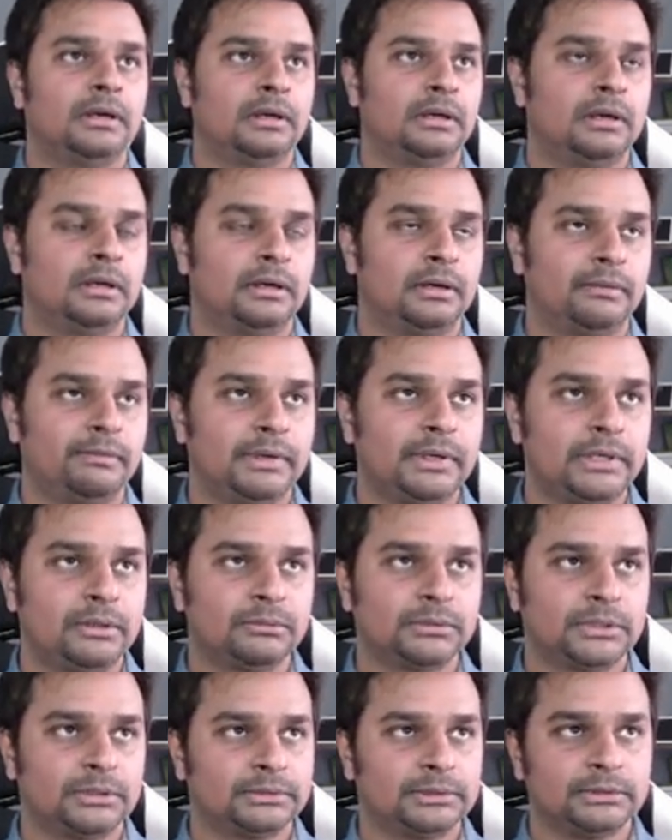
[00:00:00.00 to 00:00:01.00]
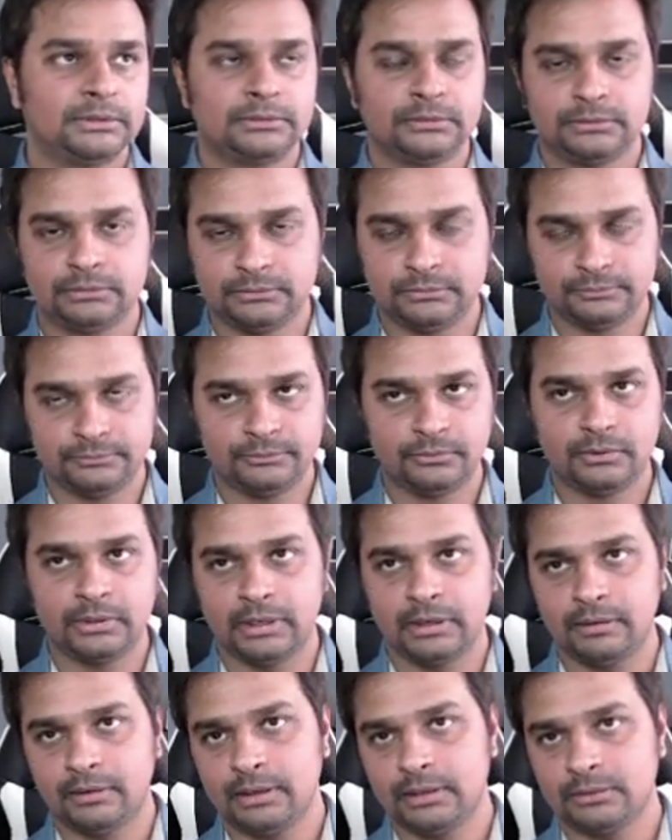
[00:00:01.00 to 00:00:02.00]
roughly
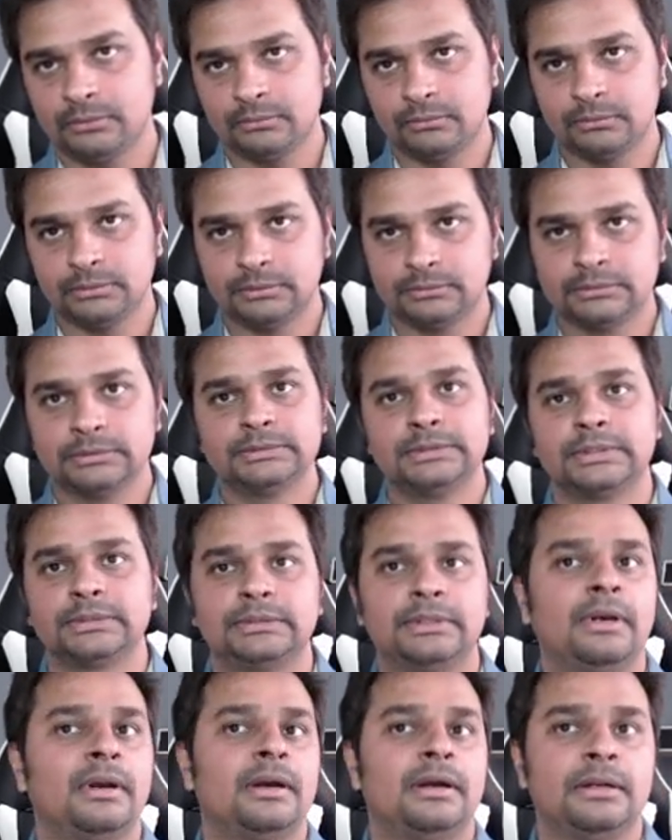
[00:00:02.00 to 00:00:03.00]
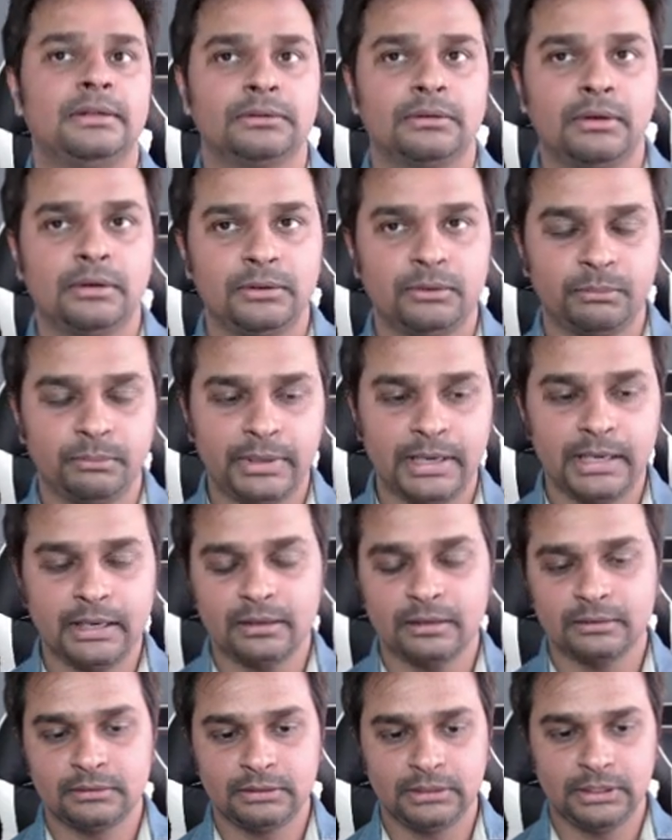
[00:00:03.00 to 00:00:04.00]
2,400 to 2,600 is all you
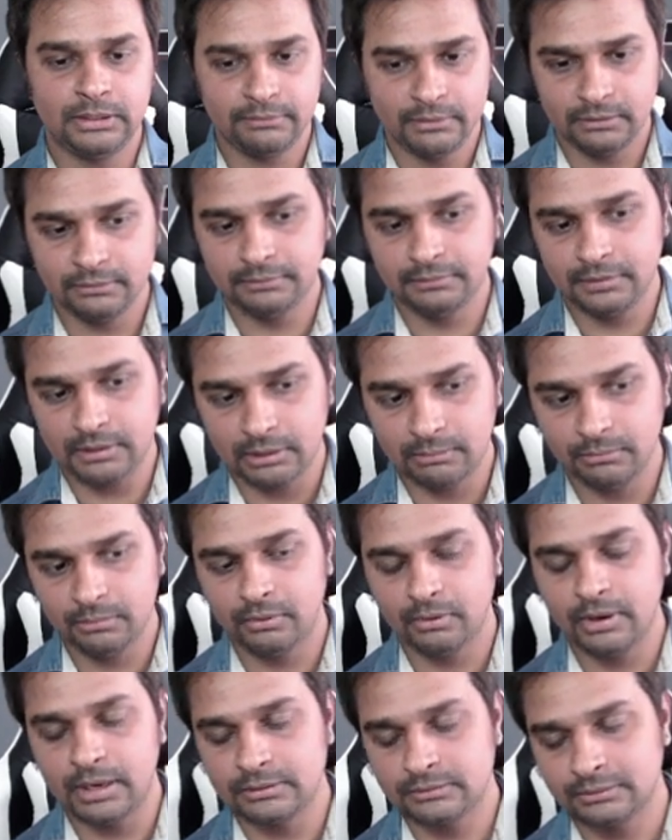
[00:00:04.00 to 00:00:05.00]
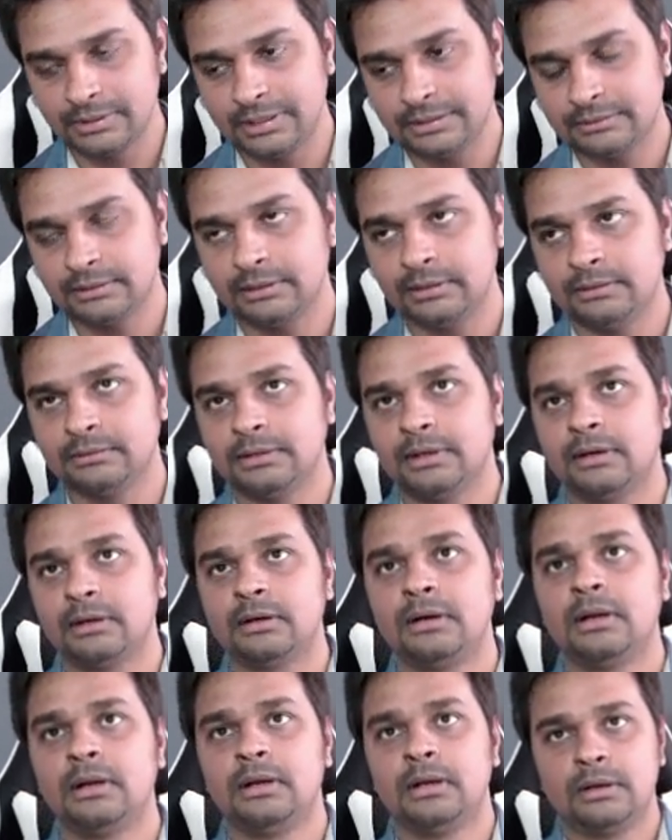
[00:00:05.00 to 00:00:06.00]
make, even if you're employed. So let's say these are
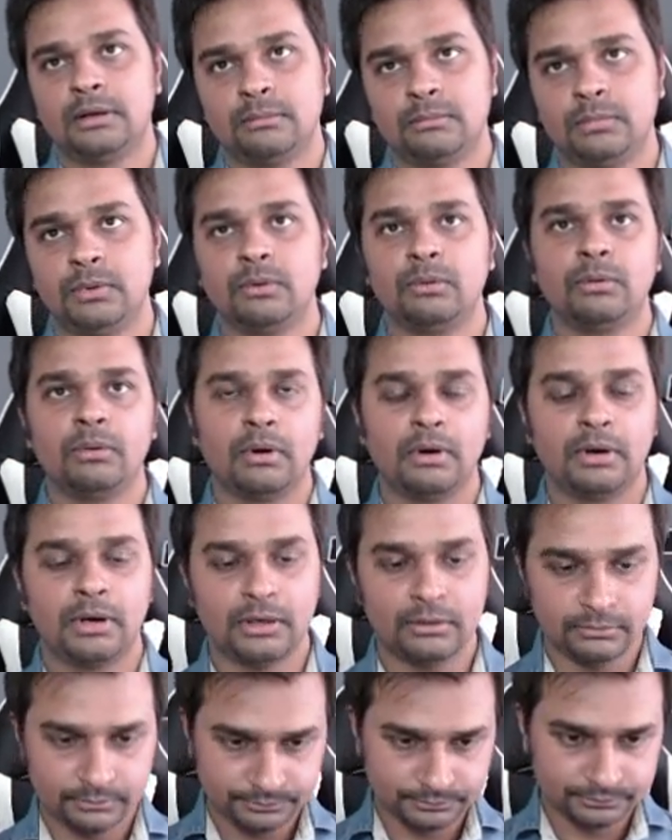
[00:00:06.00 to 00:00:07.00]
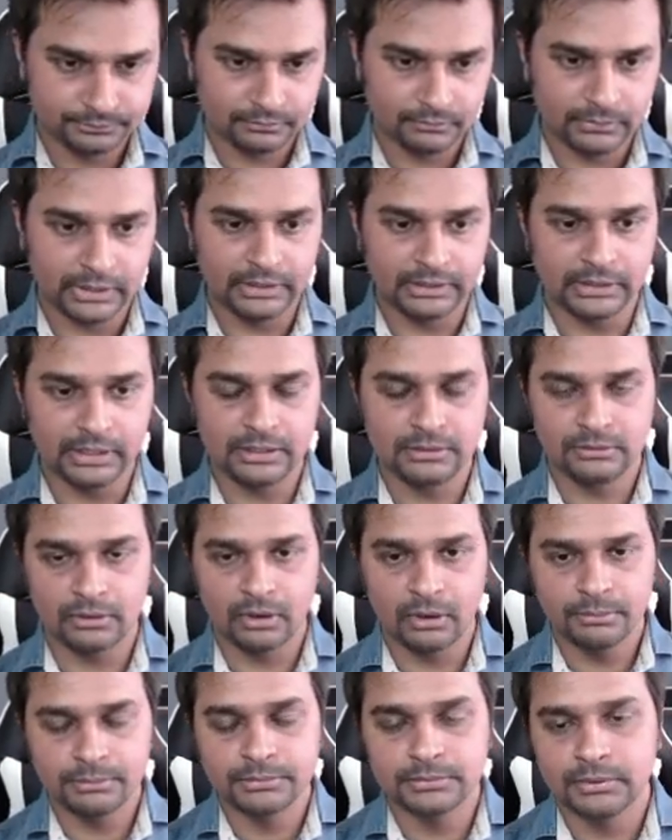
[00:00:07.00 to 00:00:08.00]
blue-collar, mundane
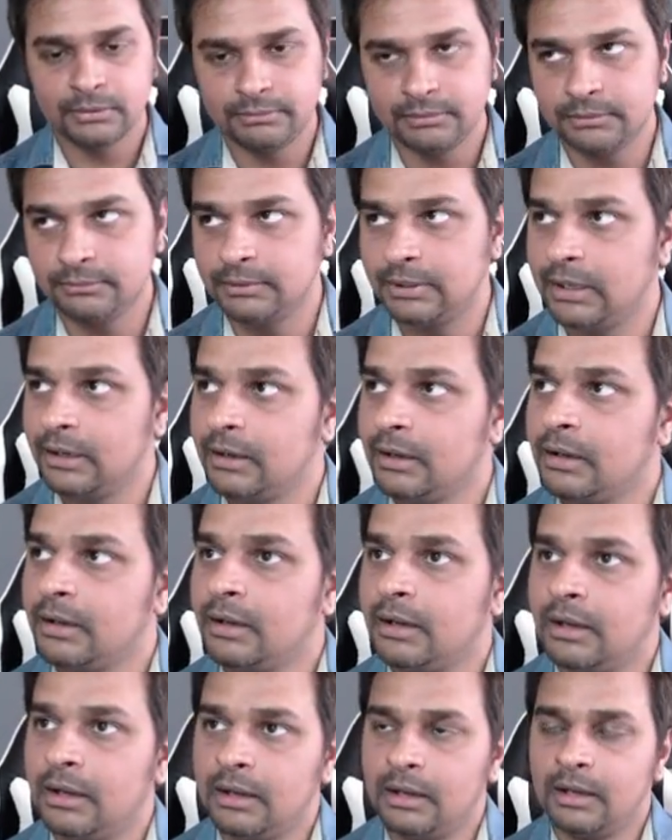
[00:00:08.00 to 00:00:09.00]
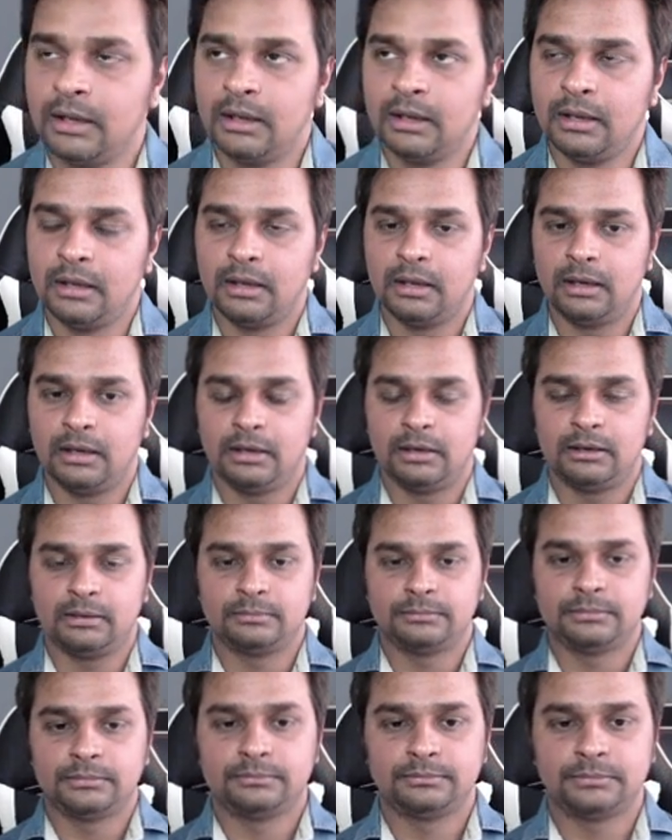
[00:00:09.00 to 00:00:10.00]
jobs, if you
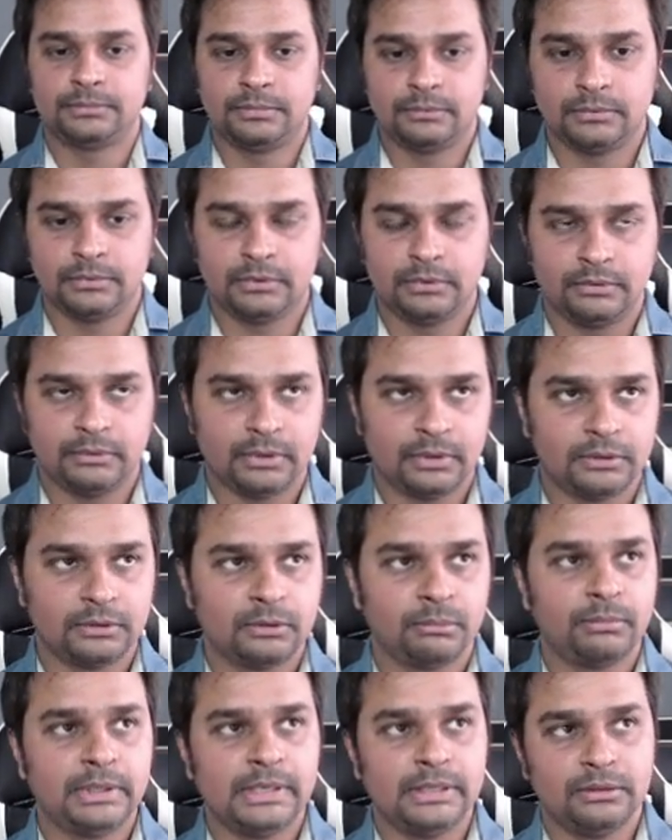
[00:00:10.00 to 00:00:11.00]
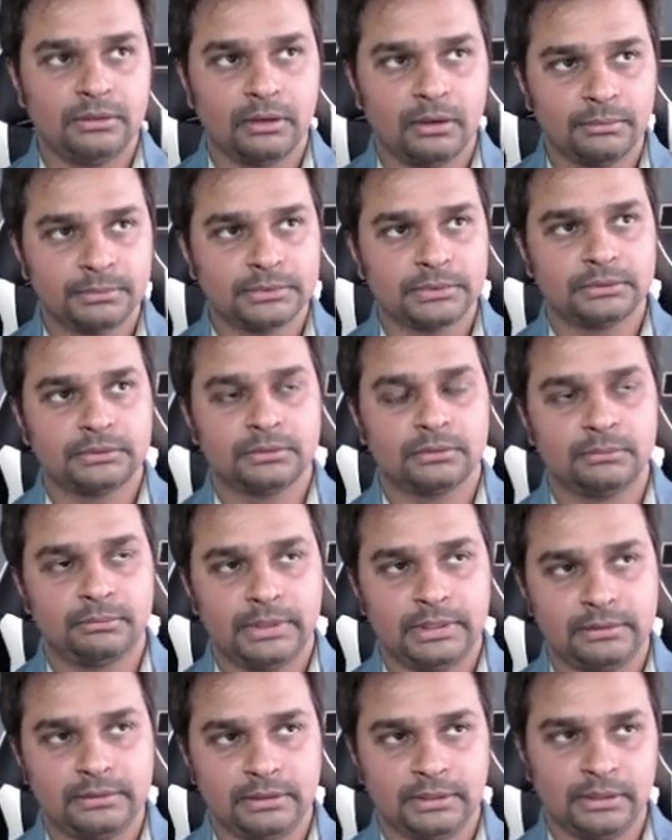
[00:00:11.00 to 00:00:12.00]
will, or run-on-the-mill jobs. So
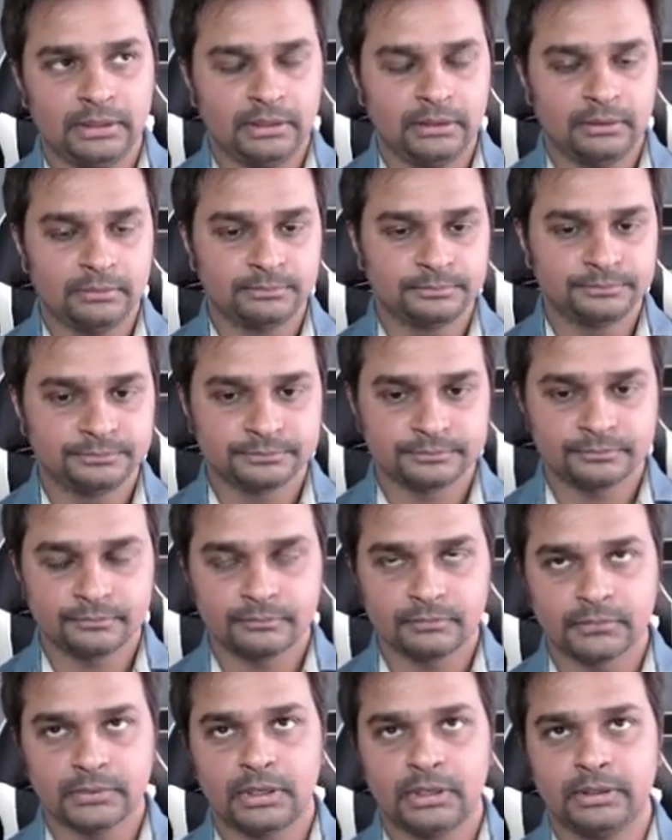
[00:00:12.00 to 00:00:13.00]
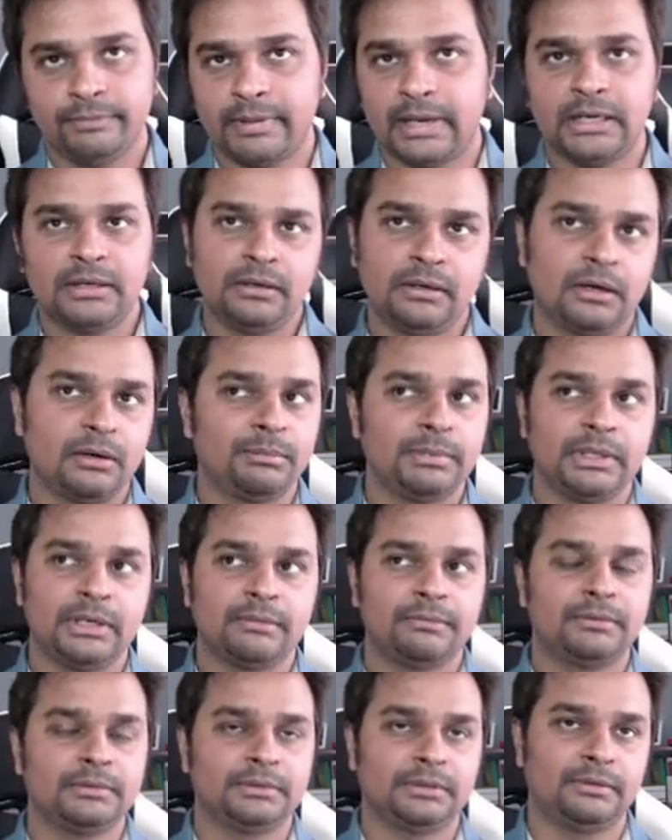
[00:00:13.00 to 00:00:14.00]
basically, that will not be
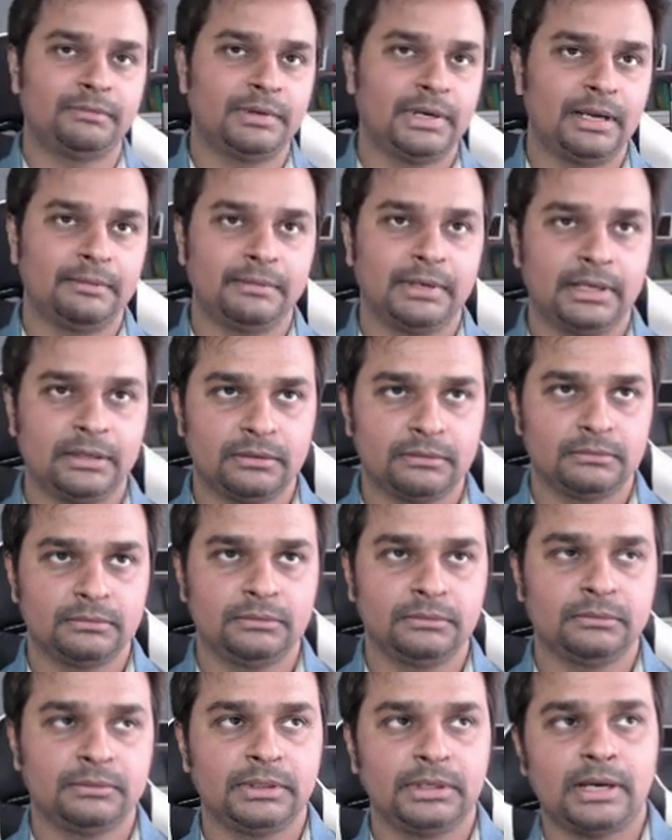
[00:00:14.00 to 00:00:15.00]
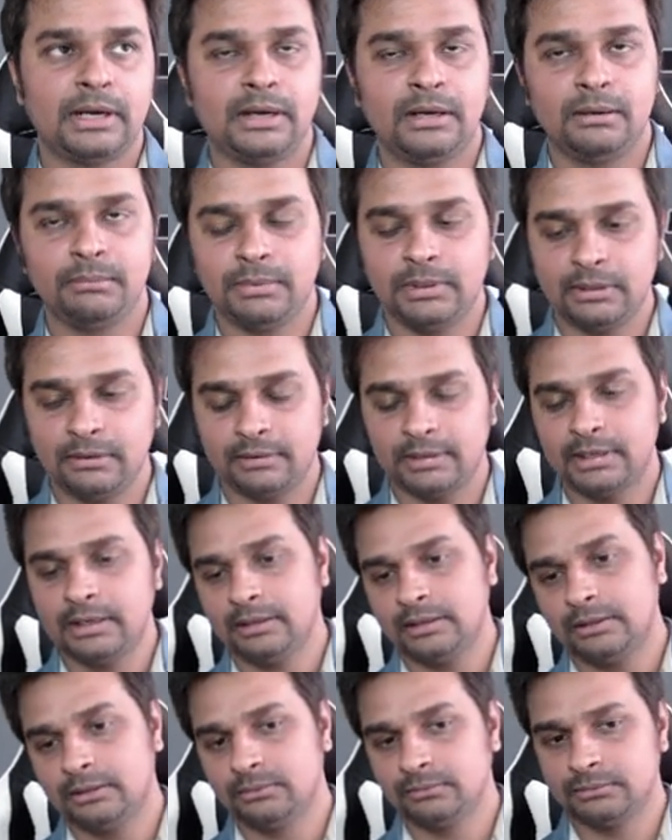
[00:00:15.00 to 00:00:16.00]
enough to survive. Like, you can hardly pay rent
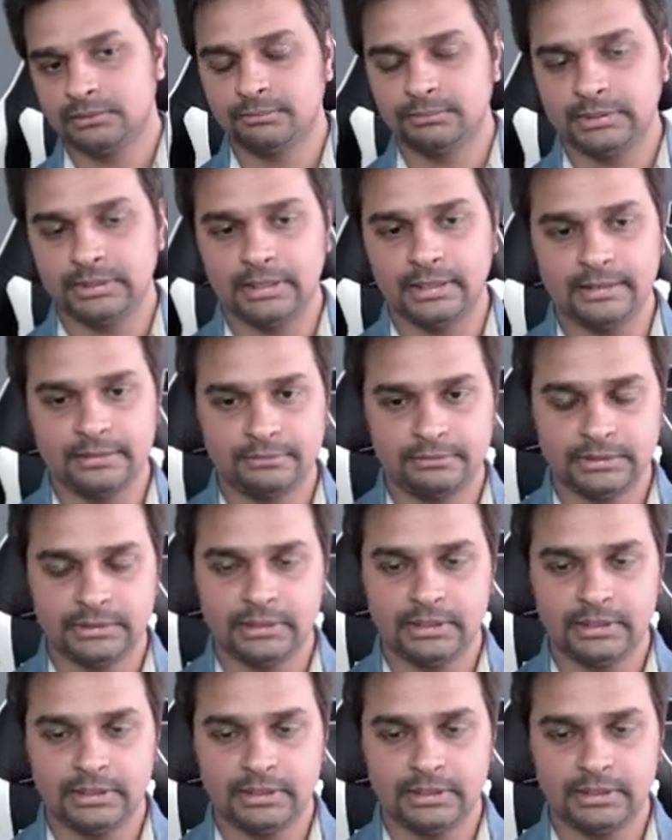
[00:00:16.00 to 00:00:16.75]
and do something else with